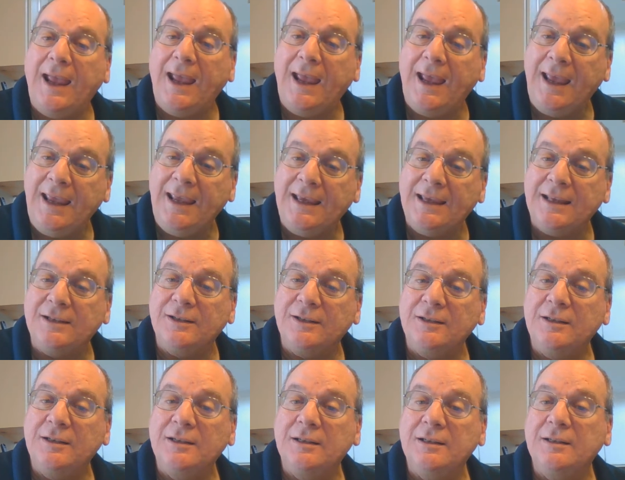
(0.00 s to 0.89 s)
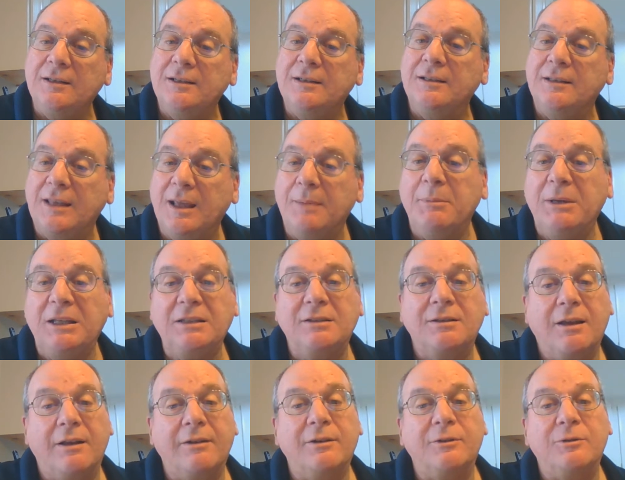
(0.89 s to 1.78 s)
And that means
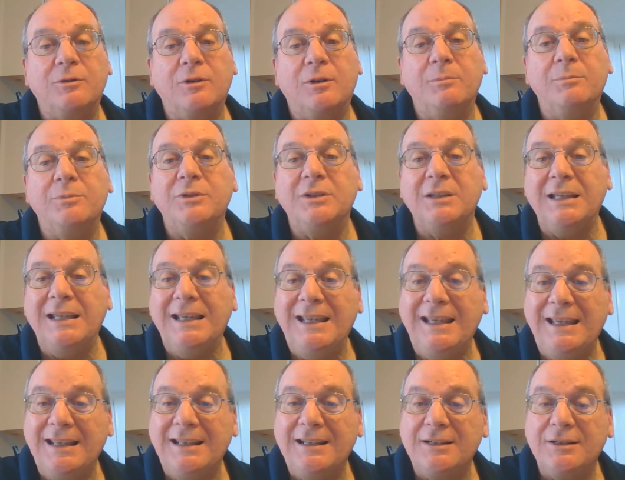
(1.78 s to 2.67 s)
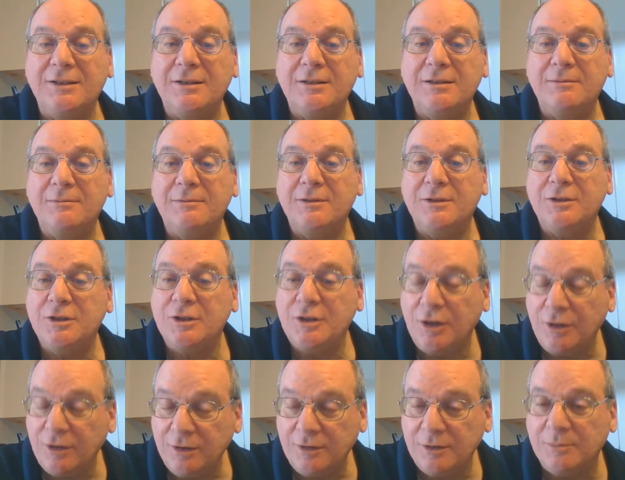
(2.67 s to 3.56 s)
Donald Trump's
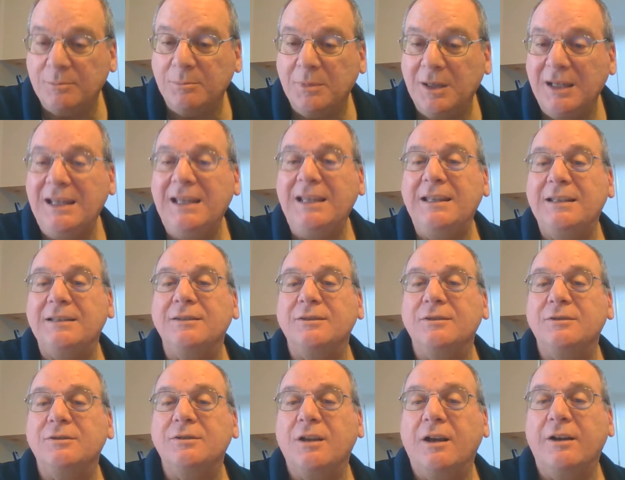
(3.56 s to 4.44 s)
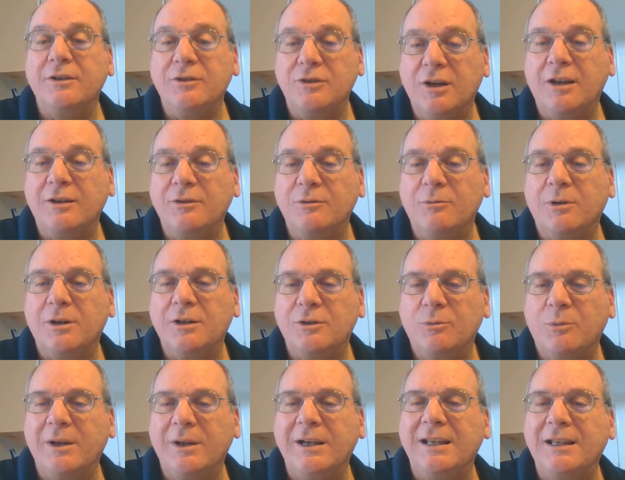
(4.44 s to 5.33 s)
term ends on January
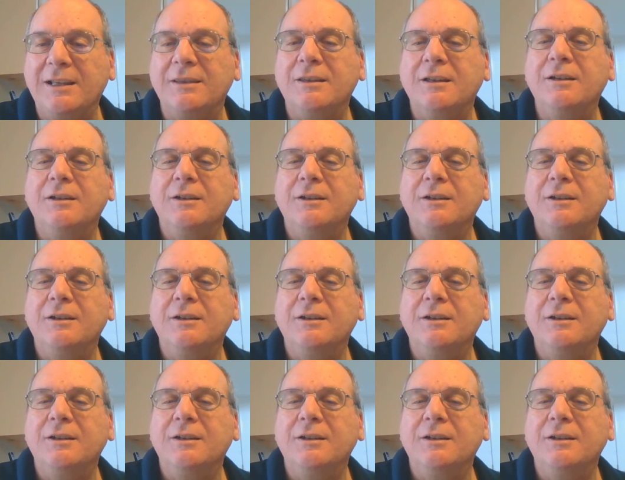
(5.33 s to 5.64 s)
20th,